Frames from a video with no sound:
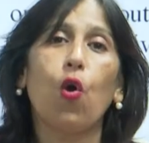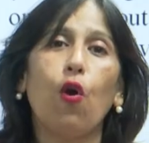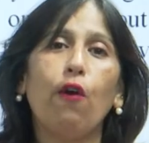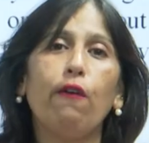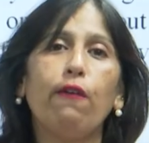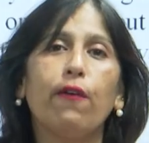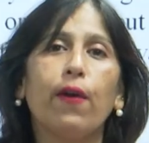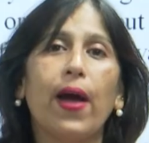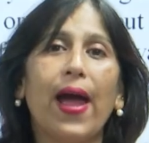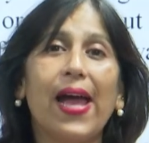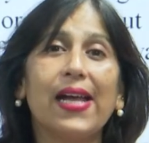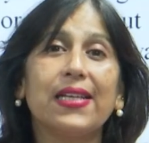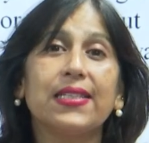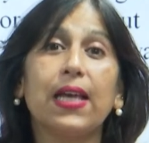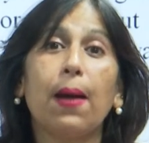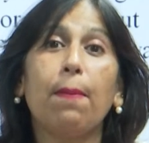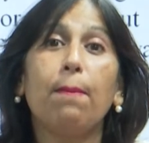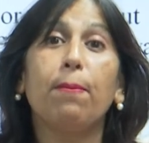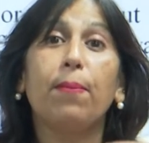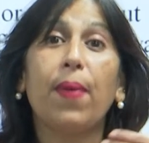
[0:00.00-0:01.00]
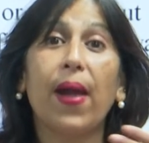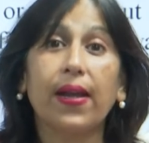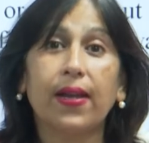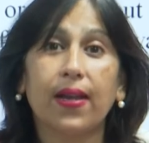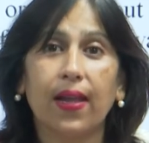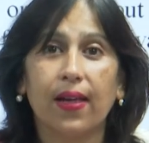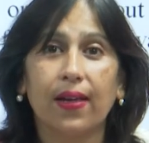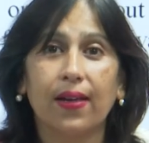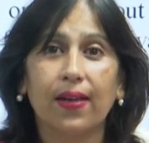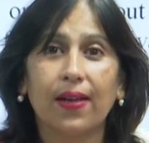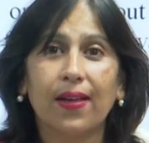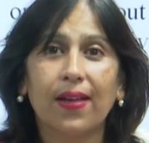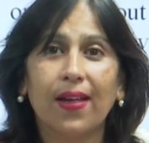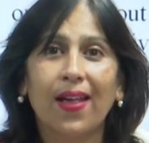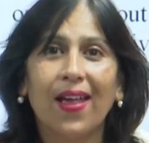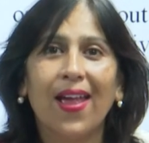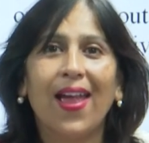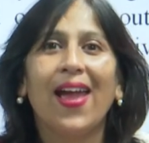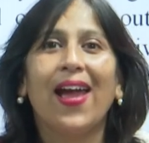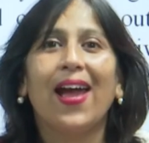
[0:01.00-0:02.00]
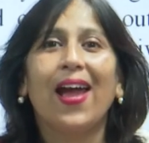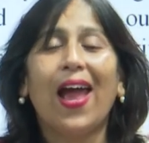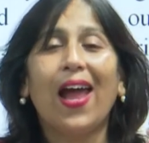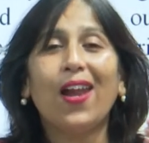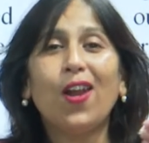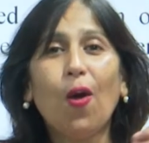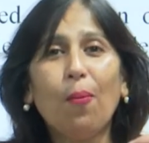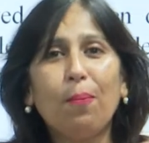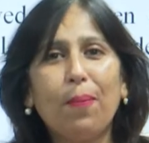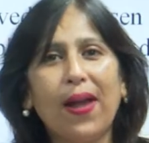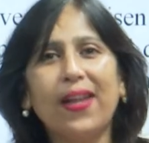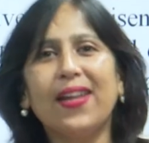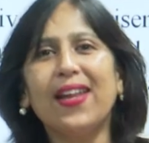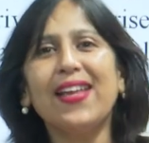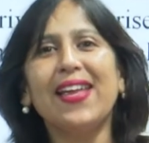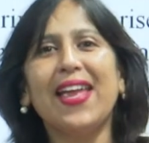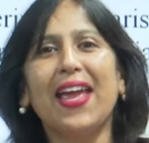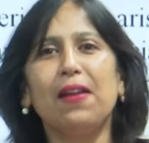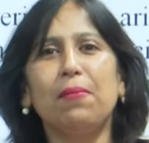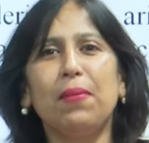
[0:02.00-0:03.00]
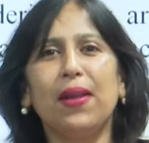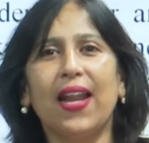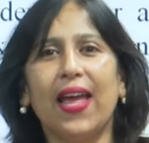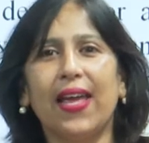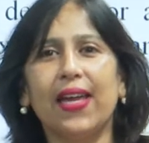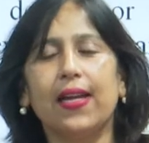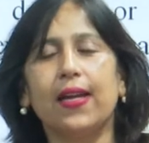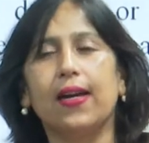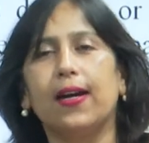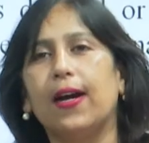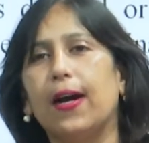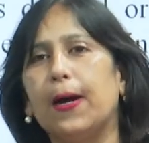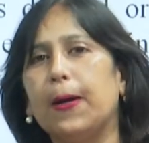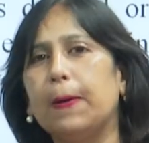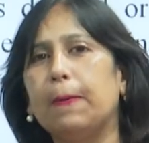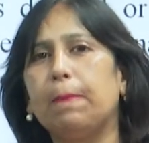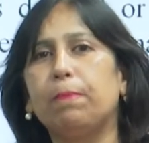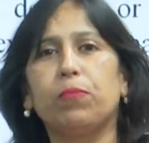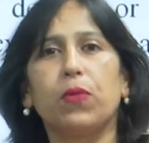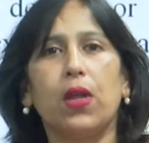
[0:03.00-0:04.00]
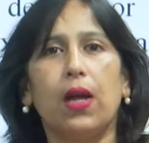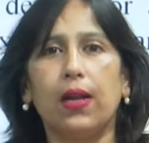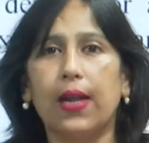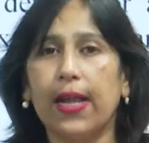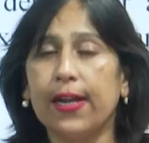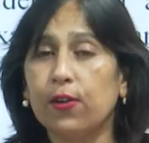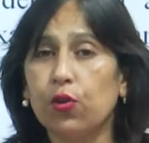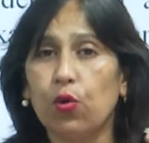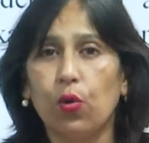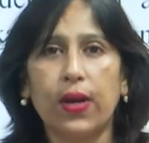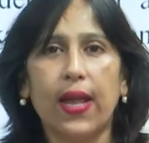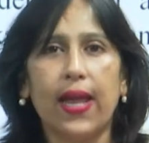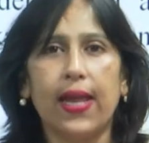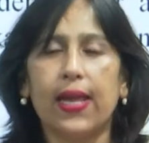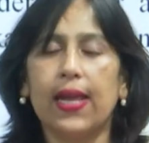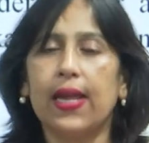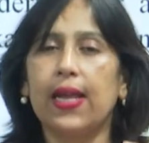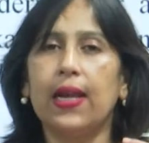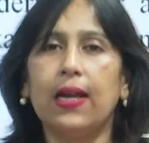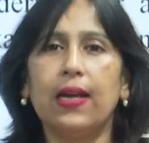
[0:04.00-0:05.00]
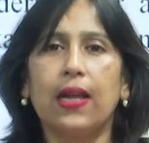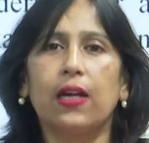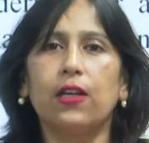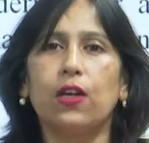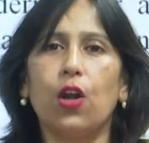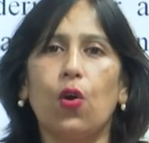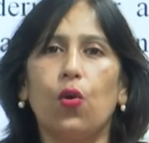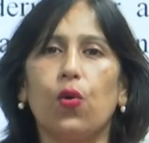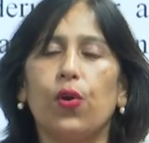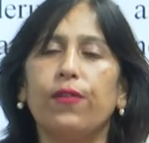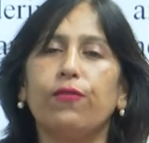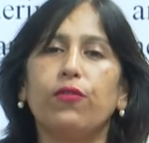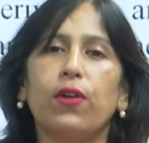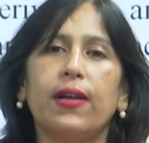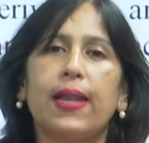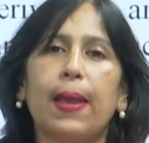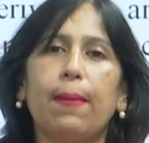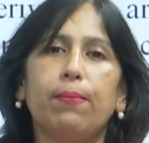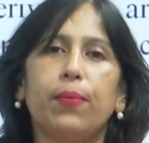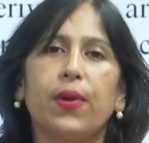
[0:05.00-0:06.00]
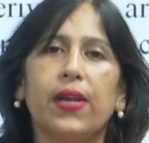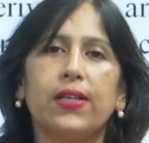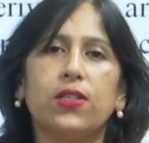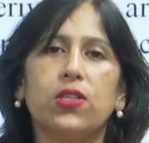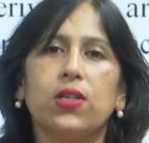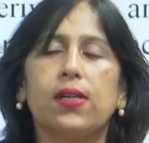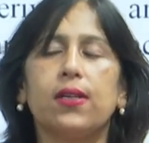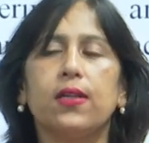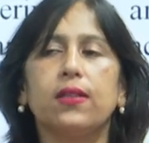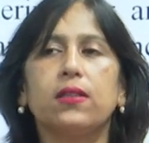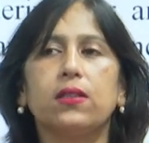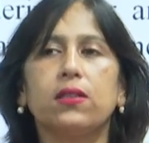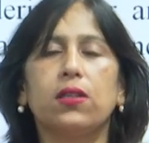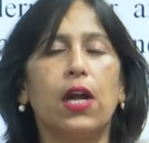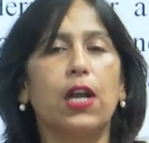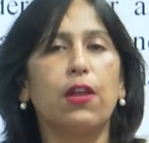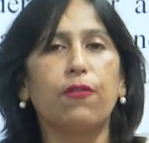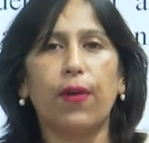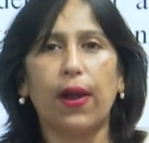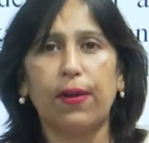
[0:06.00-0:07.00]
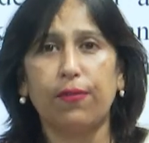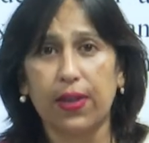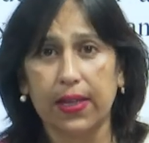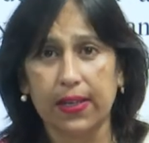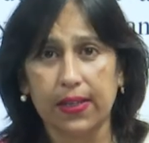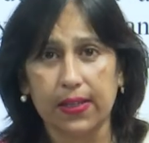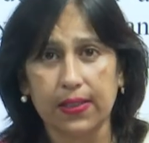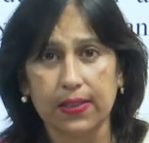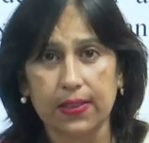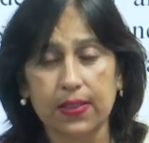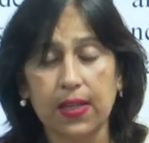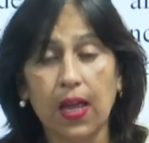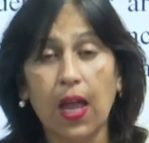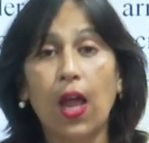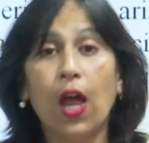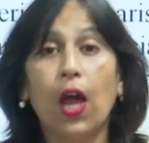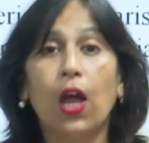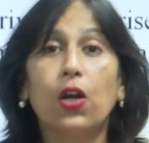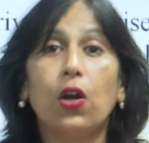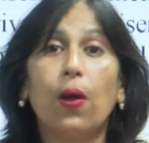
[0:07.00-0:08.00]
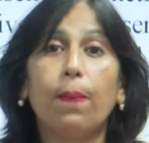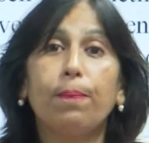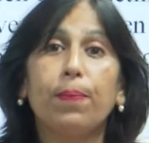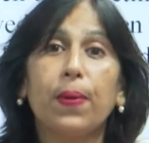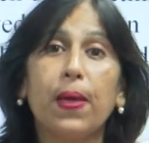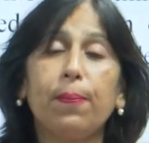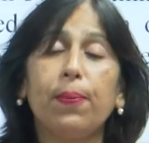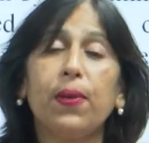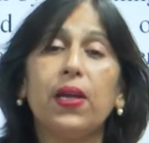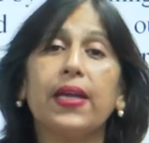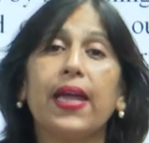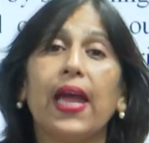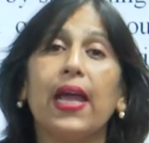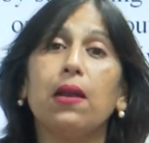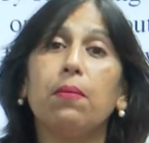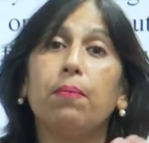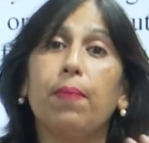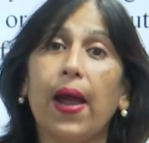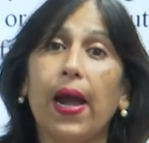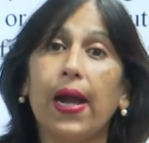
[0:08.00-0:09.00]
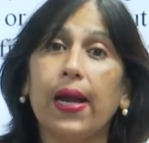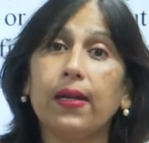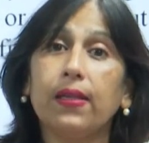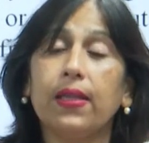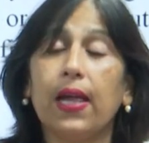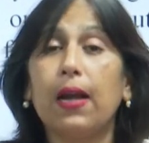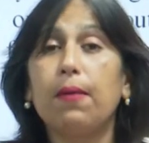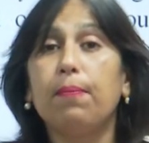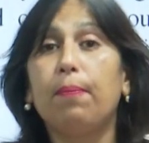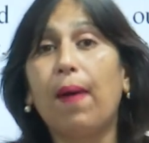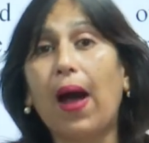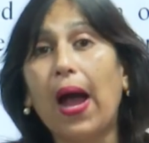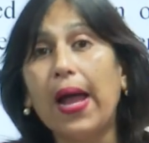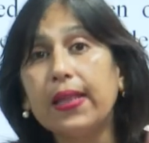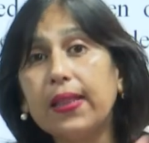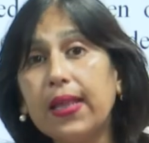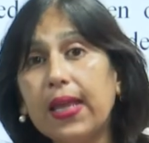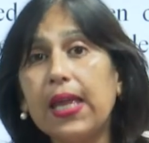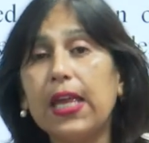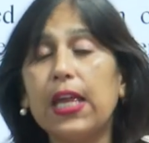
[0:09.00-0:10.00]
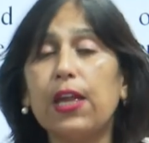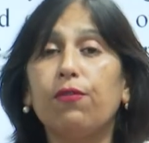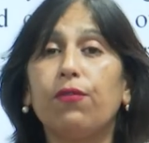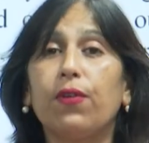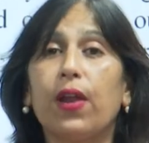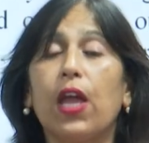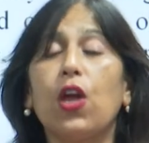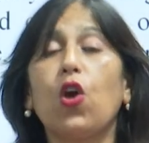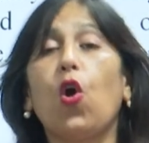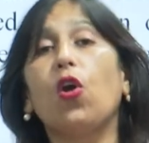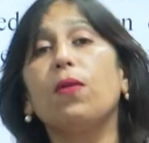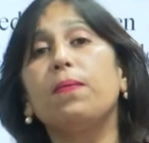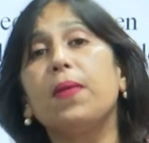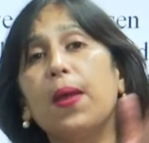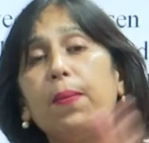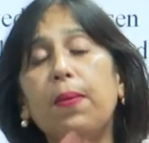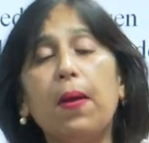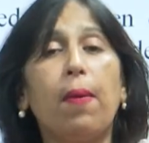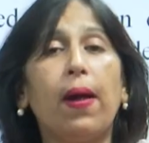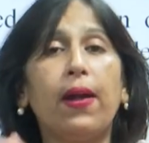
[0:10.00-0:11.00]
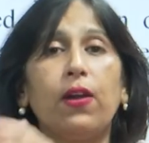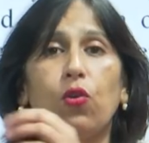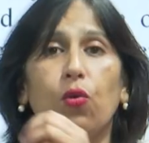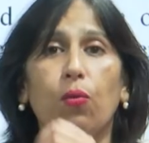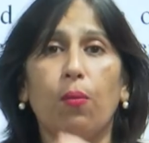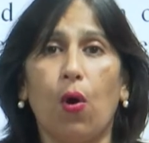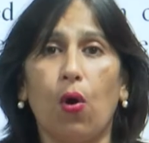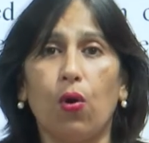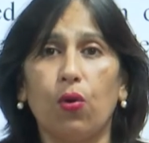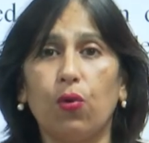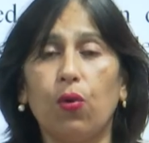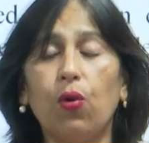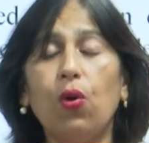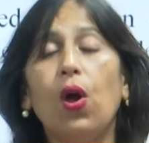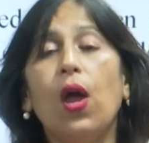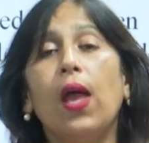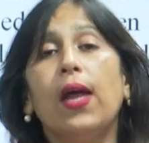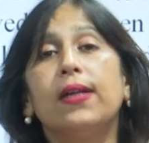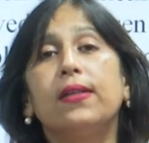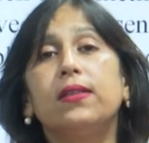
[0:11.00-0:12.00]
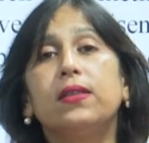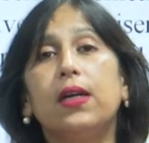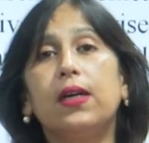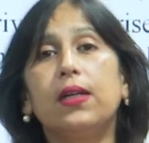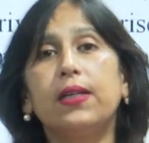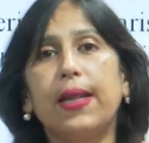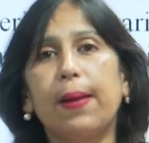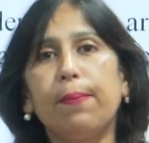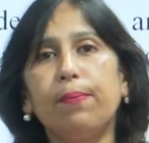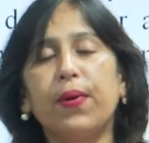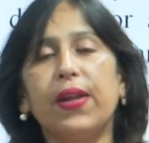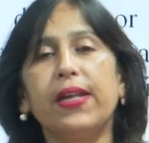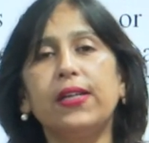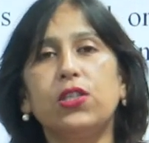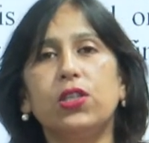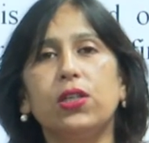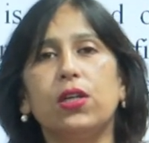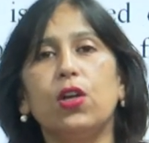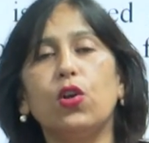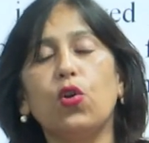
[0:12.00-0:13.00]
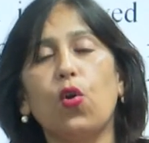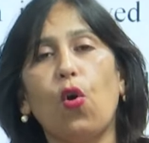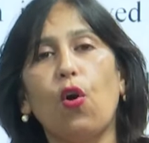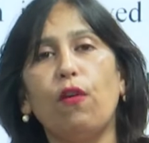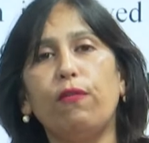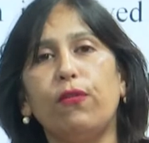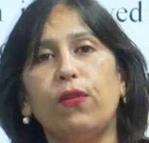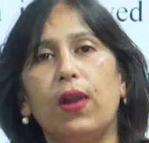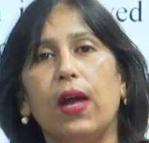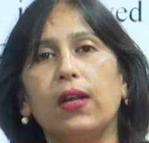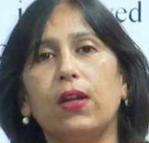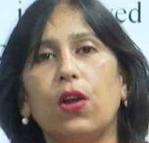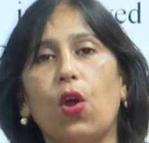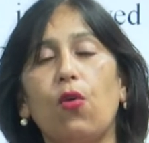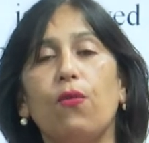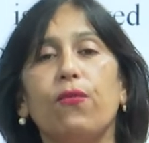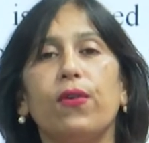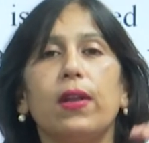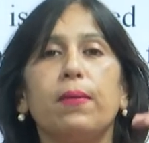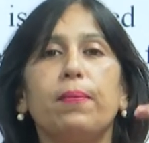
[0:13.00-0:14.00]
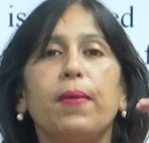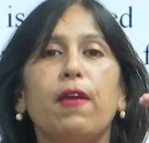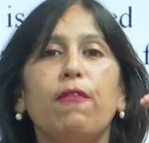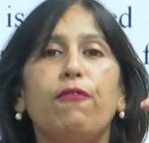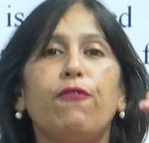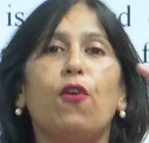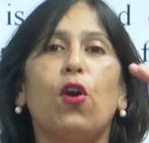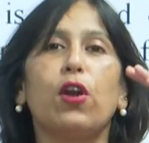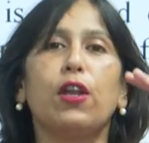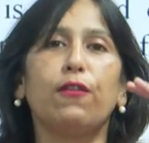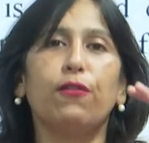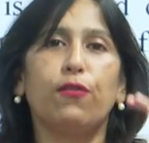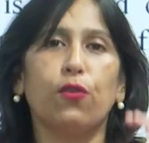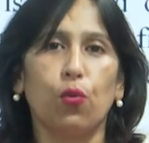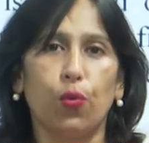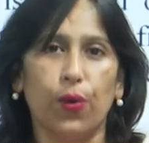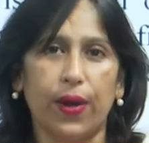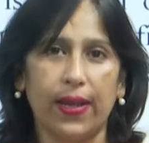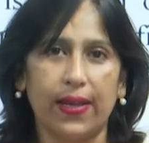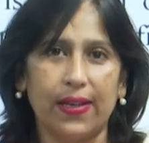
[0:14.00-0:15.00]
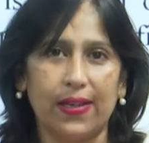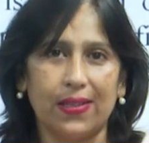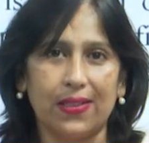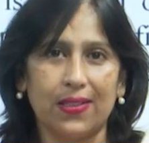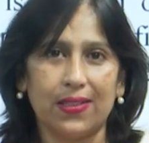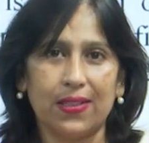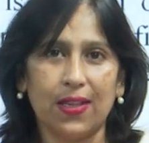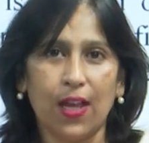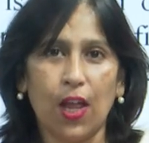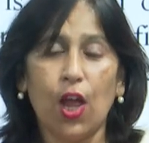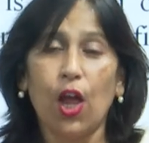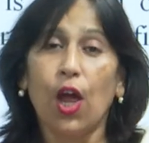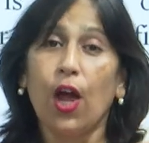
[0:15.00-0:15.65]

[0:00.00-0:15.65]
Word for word: go as a betting. And now betting can be like, uh, like today in Lucknow if the temperature is 35 degrees. Now people can bet that by the evening or maybe by tomorrow the temperature of Lucknow will be 42 degrees,